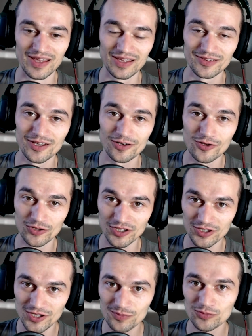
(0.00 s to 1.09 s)
And they're gonna
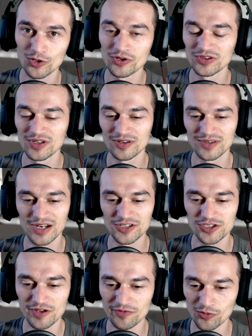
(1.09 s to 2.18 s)
keep throwing their
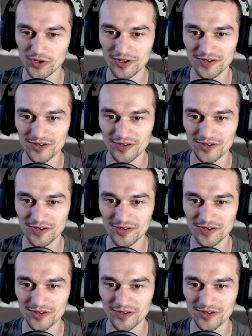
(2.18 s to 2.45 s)
trash everywhere.